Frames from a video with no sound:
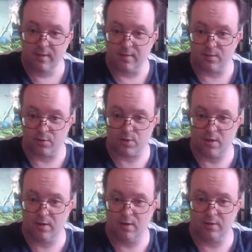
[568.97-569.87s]
Not
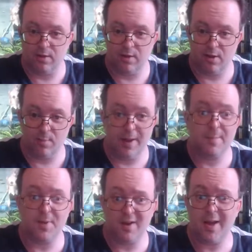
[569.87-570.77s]
sounding like a dirty old man,
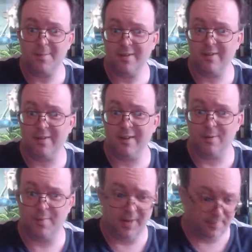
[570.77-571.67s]
but I am a dirty
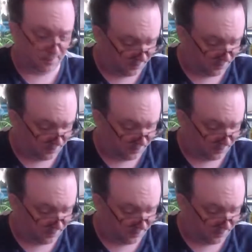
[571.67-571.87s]
old man.